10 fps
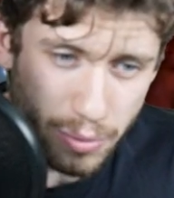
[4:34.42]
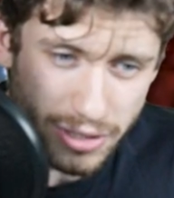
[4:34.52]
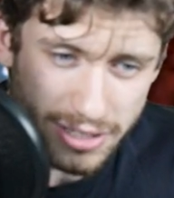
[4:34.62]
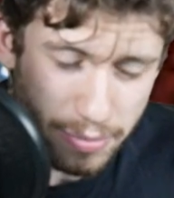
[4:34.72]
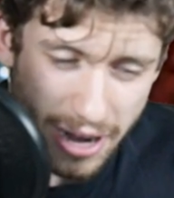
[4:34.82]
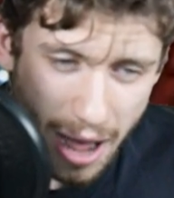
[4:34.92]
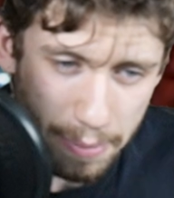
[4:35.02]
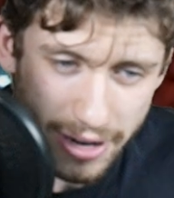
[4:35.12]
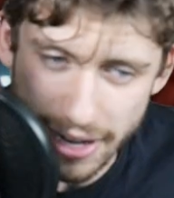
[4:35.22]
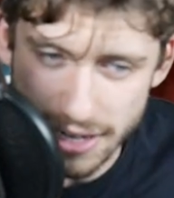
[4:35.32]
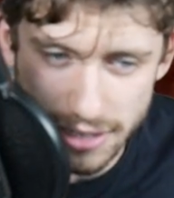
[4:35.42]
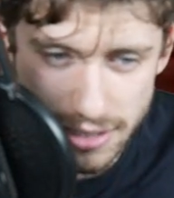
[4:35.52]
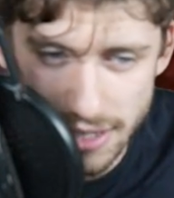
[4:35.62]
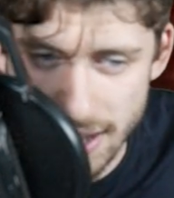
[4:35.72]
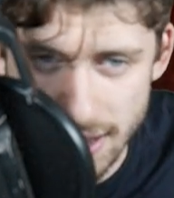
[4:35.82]
what's been happening
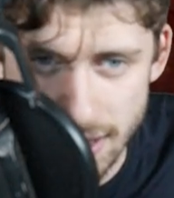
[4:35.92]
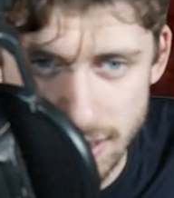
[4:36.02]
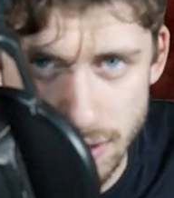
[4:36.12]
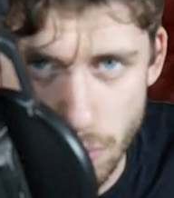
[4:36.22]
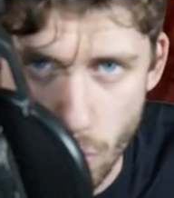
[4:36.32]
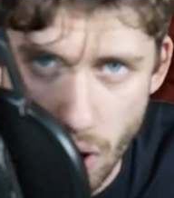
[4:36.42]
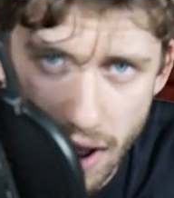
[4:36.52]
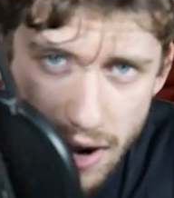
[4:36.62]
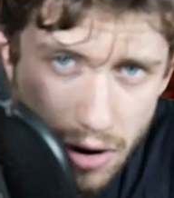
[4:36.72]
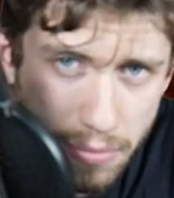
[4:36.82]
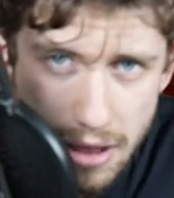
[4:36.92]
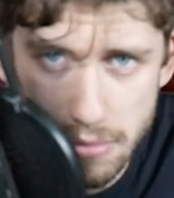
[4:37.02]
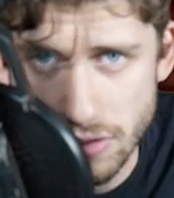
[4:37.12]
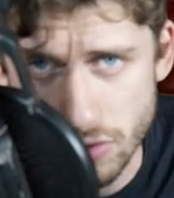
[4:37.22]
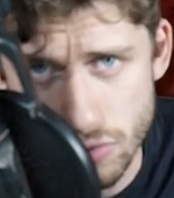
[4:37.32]
is there's a 1 or
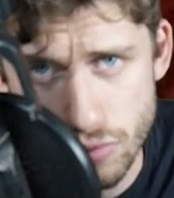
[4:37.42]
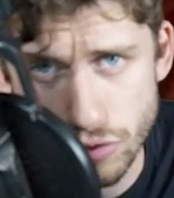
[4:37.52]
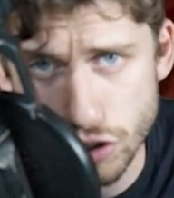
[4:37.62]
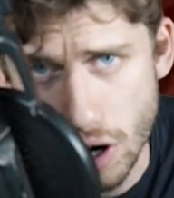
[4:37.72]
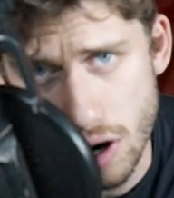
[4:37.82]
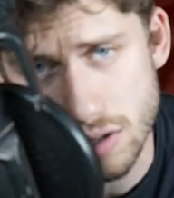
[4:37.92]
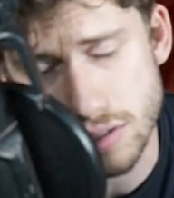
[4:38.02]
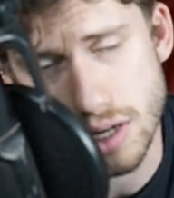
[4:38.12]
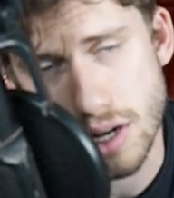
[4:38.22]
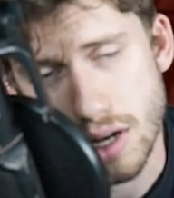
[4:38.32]
maybe 2 chunks